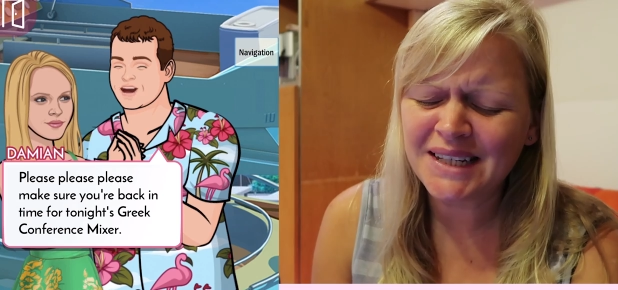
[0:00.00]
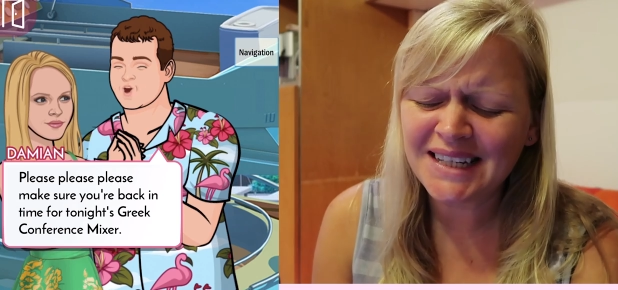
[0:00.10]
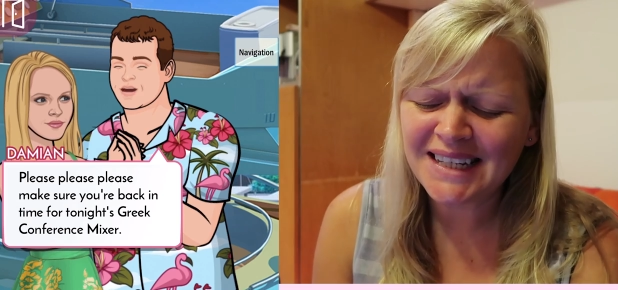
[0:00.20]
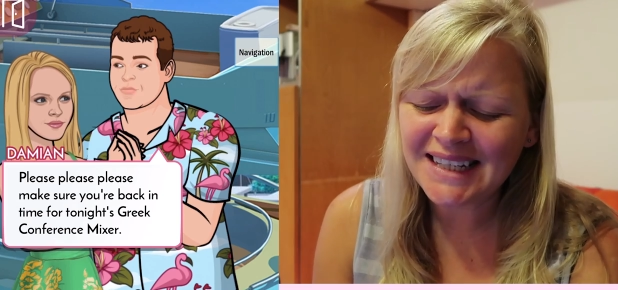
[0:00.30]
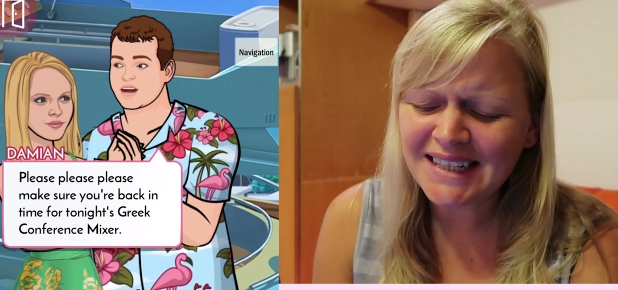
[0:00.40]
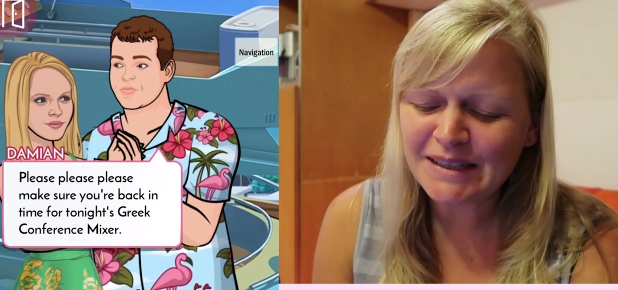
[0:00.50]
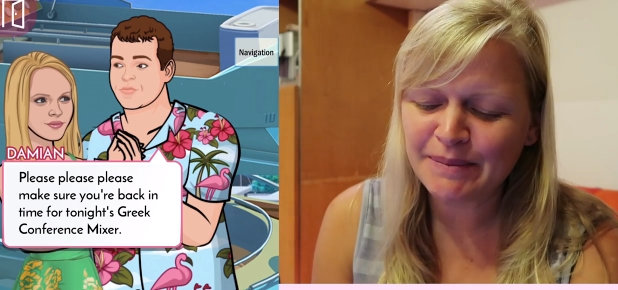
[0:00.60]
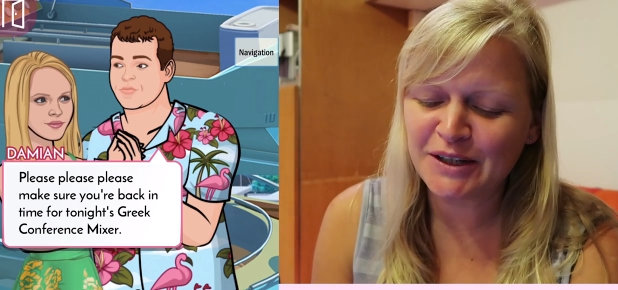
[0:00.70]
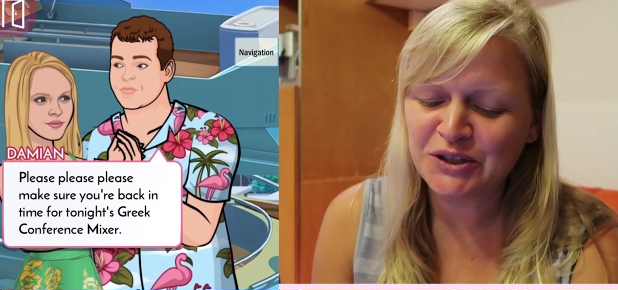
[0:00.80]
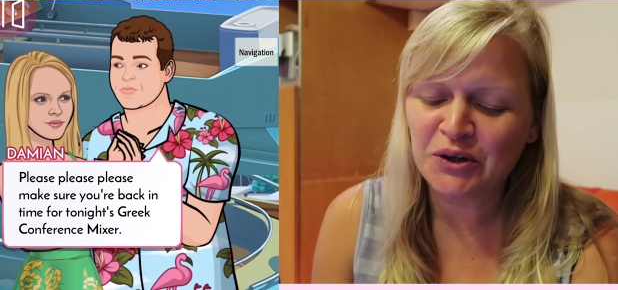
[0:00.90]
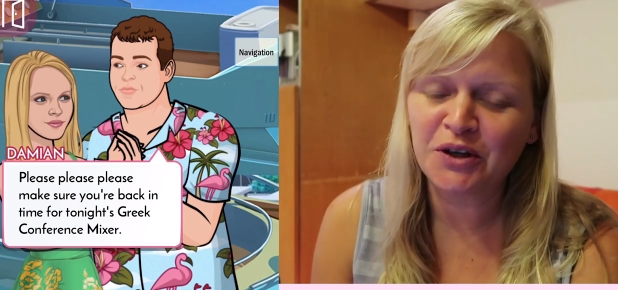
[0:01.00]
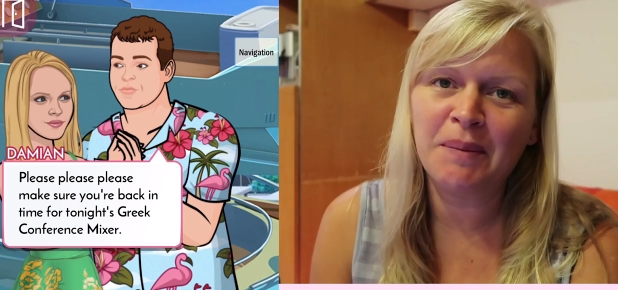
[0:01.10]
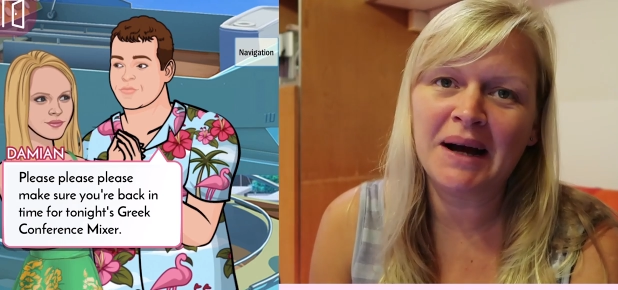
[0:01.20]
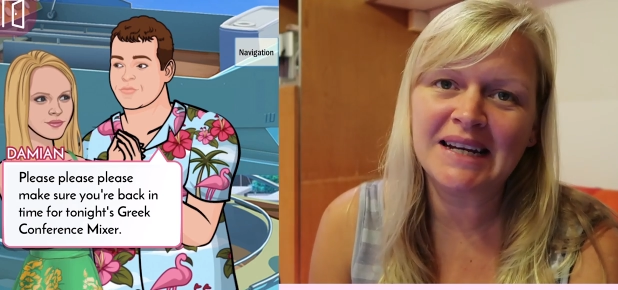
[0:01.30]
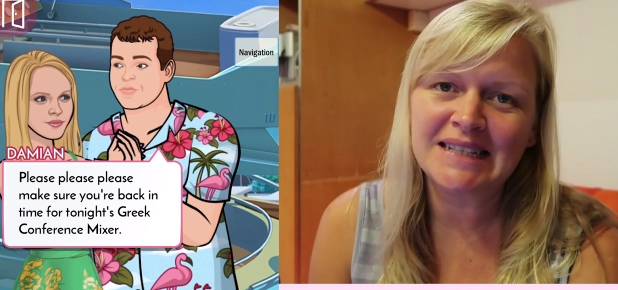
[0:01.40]
Speaker 1: please make sure you're
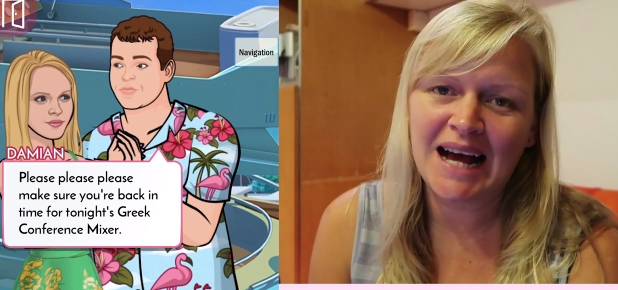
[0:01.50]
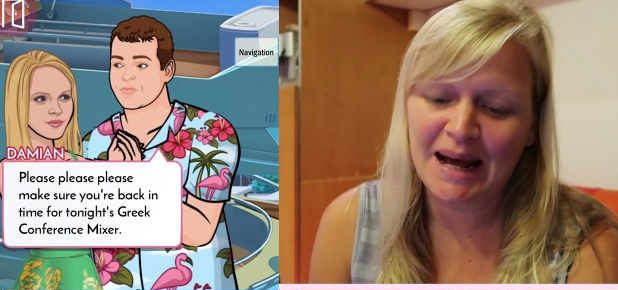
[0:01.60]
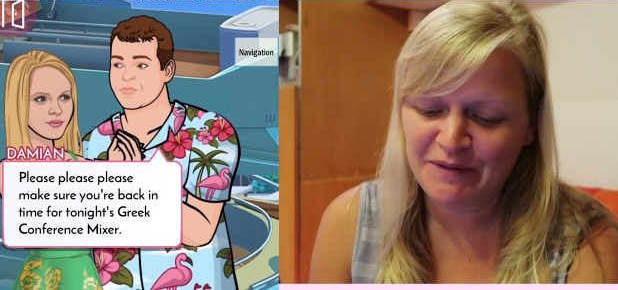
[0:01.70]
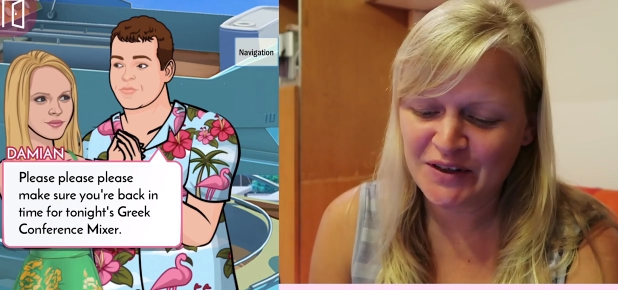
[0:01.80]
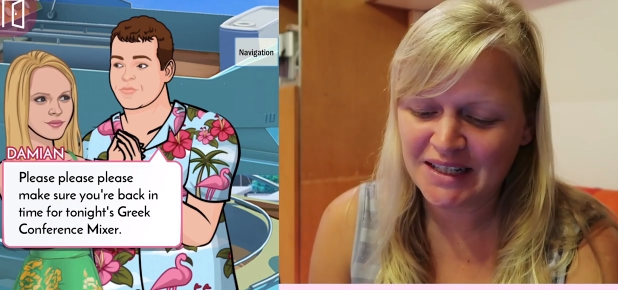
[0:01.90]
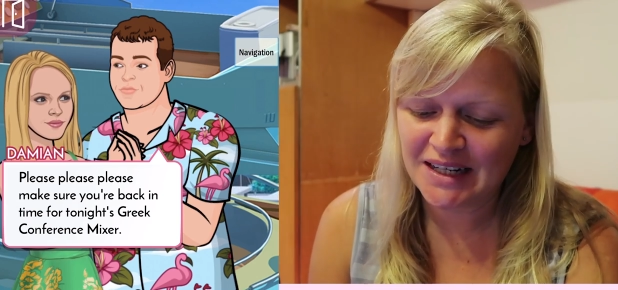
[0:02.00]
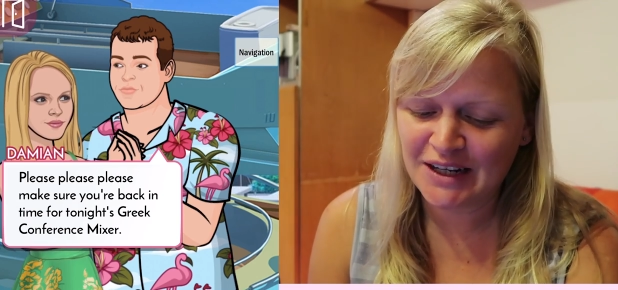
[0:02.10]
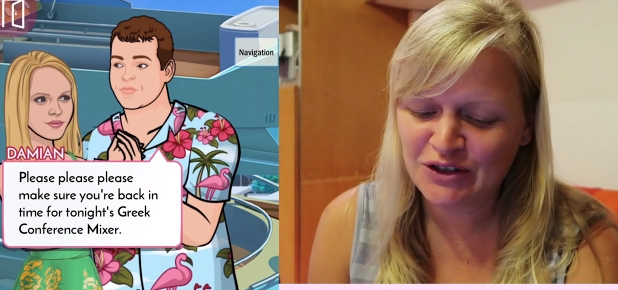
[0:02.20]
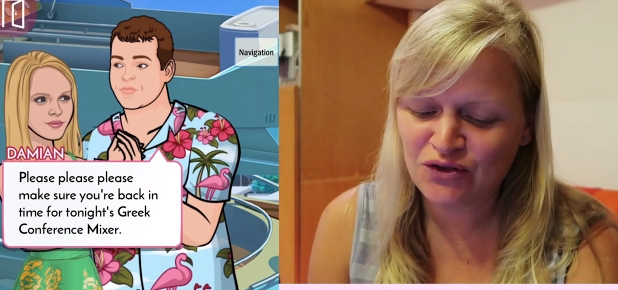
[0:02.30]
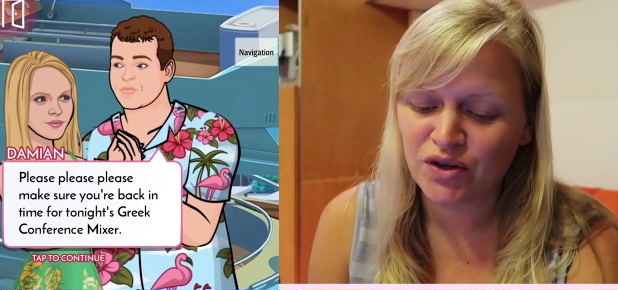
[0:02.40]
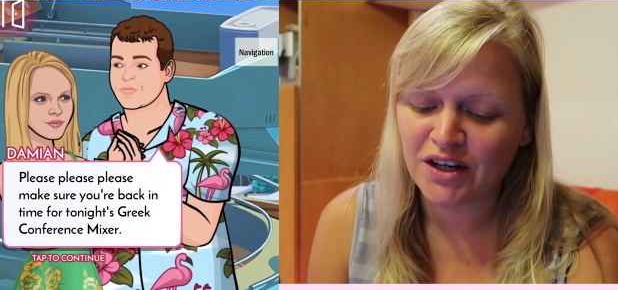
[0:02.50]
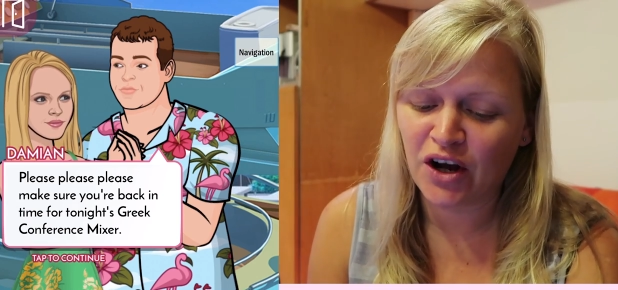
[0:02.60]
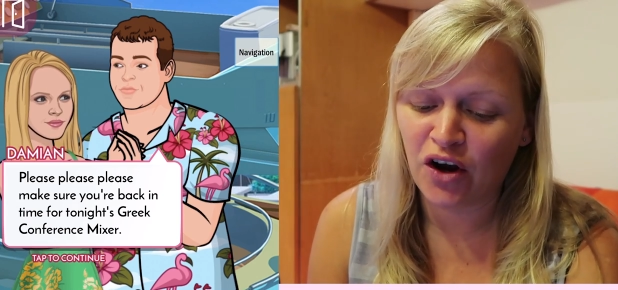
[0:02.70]
back in time for tonight's Greek